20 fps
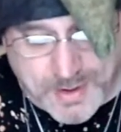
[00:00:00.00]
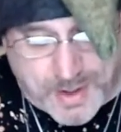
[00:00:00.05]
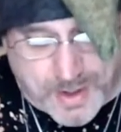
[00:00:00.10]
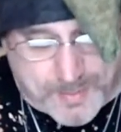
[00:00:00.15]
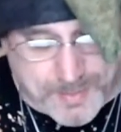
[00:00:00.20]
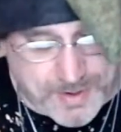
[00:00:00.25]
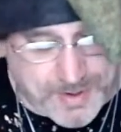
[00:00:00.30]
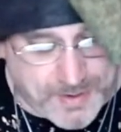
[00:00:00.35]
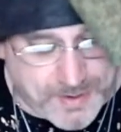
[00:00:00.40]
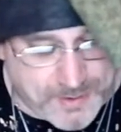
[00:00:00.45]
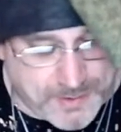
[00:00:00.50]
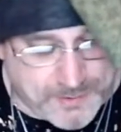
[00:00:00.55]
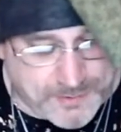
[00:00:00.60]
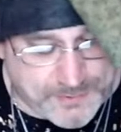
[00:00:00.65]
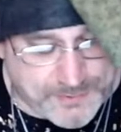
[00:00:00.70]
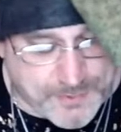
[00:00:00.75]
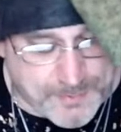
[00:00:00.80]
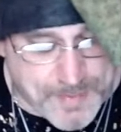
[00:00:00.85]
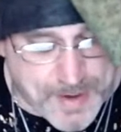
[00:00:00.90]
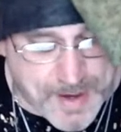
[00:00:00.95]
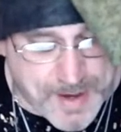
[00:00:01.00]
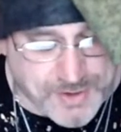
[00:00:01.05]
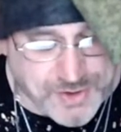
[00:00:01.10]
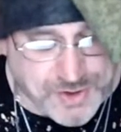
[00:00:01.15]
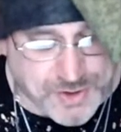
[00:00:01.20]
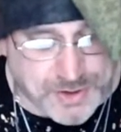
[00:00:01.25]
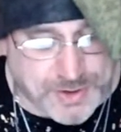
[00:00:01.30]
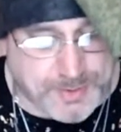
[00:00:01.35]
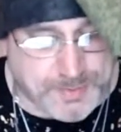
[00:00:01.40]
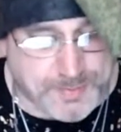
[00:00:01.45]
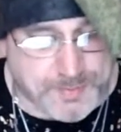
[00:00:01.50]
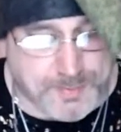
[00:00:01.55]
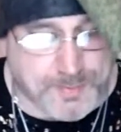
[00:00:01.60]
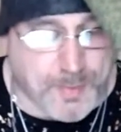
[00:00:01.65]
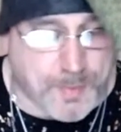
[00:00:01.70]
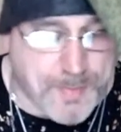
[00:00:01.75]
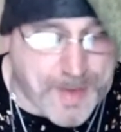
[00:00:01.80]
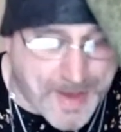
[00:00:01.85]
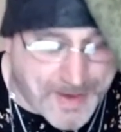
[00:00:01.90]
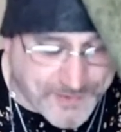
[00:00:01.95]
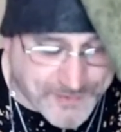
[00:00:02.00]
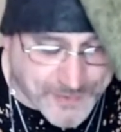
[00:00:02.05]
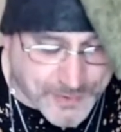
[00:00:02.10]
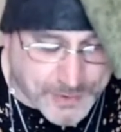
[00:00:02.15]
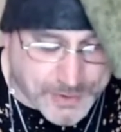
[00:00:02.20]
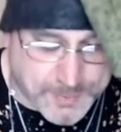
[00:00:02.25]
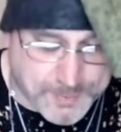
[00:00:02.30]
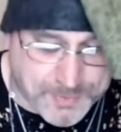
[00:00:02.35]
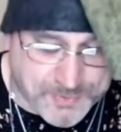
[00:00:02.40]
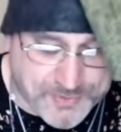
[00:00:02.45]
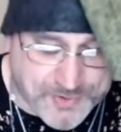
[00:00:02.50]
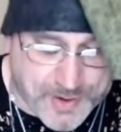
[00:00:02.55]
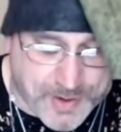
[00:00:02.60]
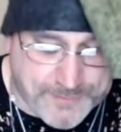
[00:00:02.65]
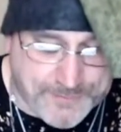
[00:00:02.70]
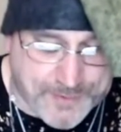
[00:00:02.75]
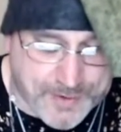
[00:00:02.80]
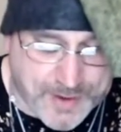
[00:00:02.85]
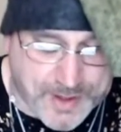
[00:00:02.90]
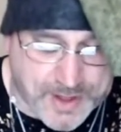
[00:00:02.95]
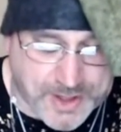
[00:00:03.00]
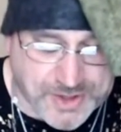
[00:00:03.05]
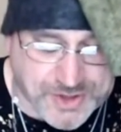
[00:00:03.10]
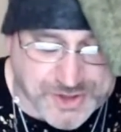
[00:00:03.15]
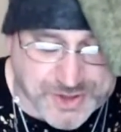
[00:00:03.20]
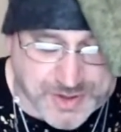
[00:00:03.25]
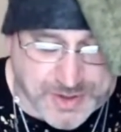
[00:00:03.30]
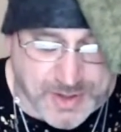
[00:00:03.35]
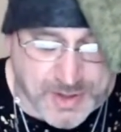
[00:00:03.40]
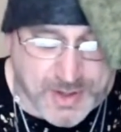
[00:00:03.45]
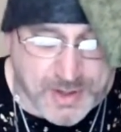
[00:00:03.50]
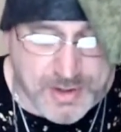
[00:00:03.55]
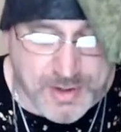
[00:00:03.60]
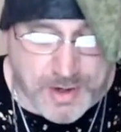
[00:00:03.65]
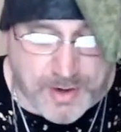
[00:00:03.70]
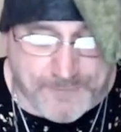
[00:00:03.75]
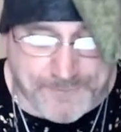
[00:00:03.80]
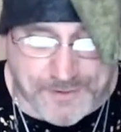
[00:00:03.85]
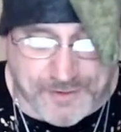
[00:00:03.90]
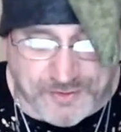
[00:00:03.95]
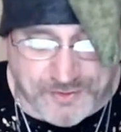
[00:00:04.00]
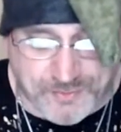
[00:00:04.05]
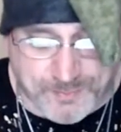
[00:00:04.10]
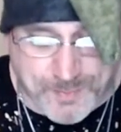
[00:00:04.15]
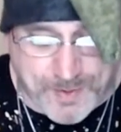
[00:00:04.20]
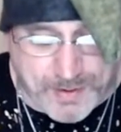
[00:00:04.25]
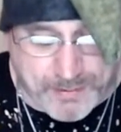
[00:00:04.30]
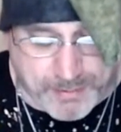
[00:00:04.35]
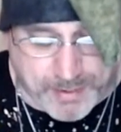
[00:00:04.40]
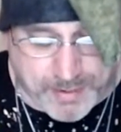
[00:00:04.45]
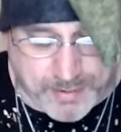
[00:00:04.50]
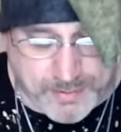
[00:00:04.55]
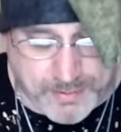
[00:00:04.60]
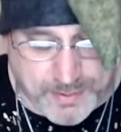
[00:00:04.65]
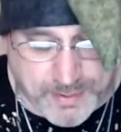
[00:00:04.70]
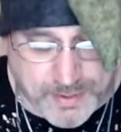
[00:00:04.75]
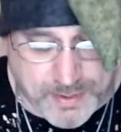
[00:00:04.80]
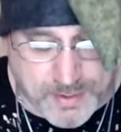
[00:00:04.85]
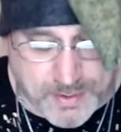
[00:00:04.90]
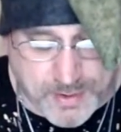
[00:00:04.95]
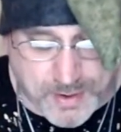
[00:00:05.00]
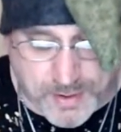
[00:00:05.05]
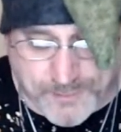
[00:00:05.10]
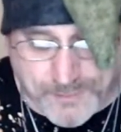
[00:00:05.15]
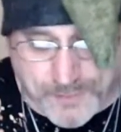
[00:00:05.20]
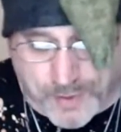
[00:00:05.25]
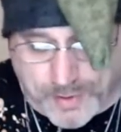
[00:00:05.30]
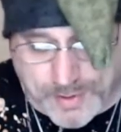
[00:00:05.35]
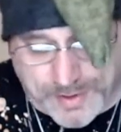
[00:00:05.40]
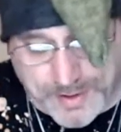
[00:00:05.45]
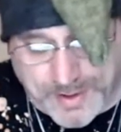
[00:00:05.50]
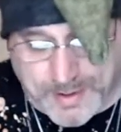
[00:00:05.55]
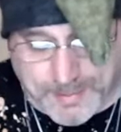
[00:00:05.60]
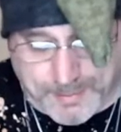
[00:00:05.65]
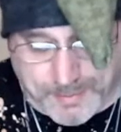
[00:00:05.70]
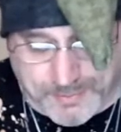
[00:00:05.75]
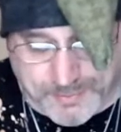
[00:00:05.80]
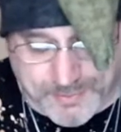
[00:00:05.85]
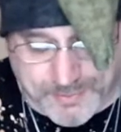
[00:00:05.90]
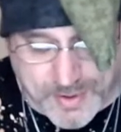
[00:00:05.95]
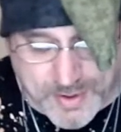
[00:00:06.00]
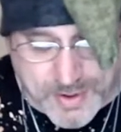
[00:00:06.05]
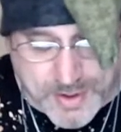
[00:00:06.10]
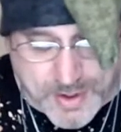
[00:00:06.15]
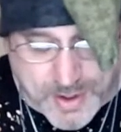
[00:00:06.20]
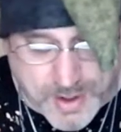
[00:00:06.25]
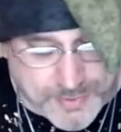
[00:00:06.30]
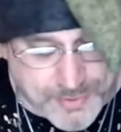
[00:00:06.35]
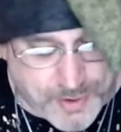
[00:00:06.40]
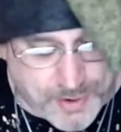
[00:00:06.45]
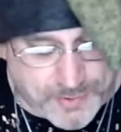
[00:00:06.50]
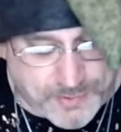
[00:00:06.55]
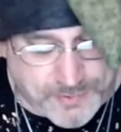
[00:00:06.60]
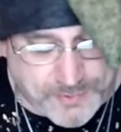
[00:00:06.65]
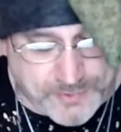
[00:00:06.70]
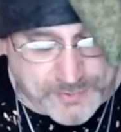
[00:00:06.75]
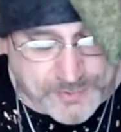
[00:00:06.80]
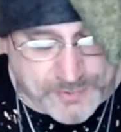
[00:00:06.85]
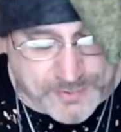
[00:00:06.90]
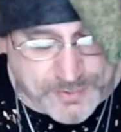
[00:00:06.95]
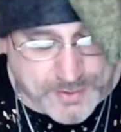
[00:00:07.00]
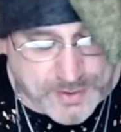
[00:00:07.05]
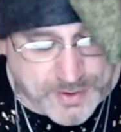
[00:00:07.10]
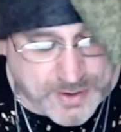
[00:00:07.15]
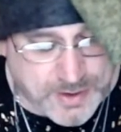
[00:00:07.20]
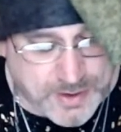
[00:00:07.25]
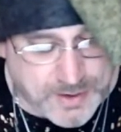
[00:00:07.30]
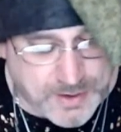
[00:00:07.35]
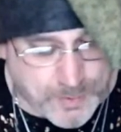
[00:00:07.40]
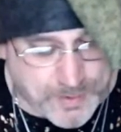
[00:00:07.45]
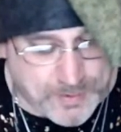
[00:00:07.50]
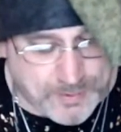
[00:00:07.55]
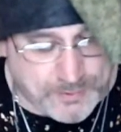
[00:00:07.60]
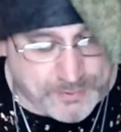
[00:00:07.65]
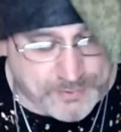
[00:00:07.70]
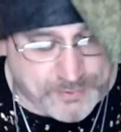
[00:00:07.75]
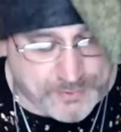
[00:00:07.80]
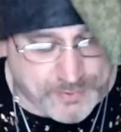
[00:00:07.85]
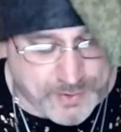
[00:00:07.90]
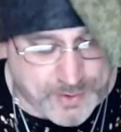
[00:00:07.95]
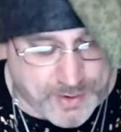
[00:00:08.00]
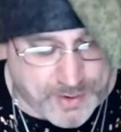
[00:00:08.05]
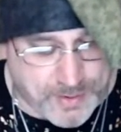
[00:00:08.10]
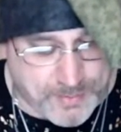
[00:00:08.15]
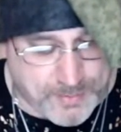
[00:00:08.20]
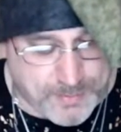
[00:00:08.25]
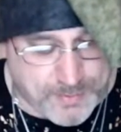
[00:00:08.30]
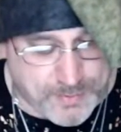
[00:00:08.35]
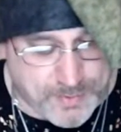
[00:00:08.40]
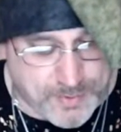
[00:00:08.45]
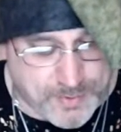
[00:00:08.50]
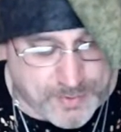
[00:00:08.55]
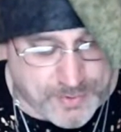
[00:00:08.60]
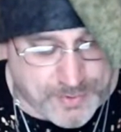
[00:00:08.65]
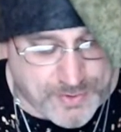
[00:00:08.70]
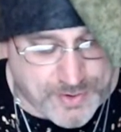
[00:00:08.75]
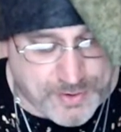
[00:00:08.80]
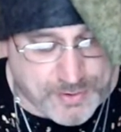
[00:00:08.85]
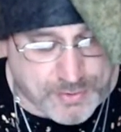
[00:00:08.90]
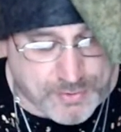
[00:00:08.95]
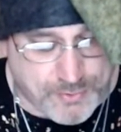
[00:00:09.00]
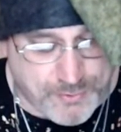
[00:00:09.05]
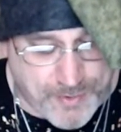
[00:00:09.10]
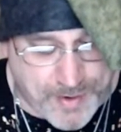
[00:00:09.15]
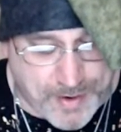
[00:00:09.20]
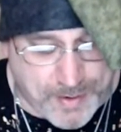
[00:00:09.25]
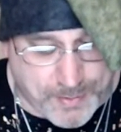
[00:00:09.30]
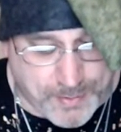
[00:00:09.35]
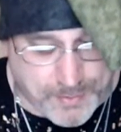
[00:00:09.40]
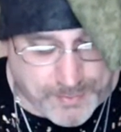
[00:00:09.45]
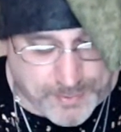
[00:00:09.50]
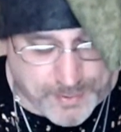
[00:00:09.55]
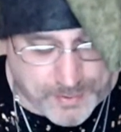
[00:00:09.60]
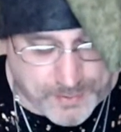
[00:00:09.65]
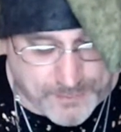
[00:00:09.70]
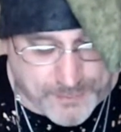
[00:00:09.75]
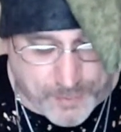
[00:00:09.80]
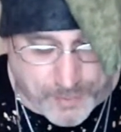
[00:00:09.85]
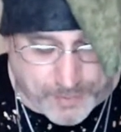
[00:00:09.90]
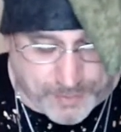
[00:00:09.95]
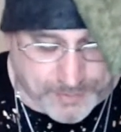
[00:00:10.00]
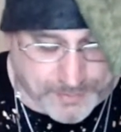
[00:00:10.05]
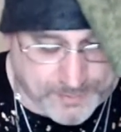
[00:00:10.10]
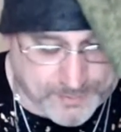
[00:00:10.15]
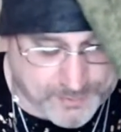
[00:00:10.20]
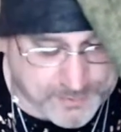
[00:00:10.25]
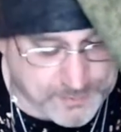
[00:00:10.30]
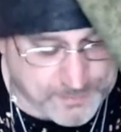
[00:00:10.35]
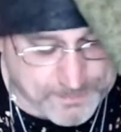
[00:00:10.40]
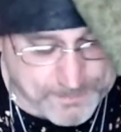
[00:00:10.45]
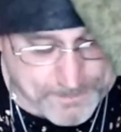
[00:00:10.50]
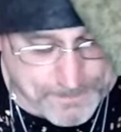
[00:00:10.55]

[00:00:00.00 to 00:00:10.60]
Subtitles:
He is the masculine personification of the spirit of all animals, and thus he wears their crown of horns.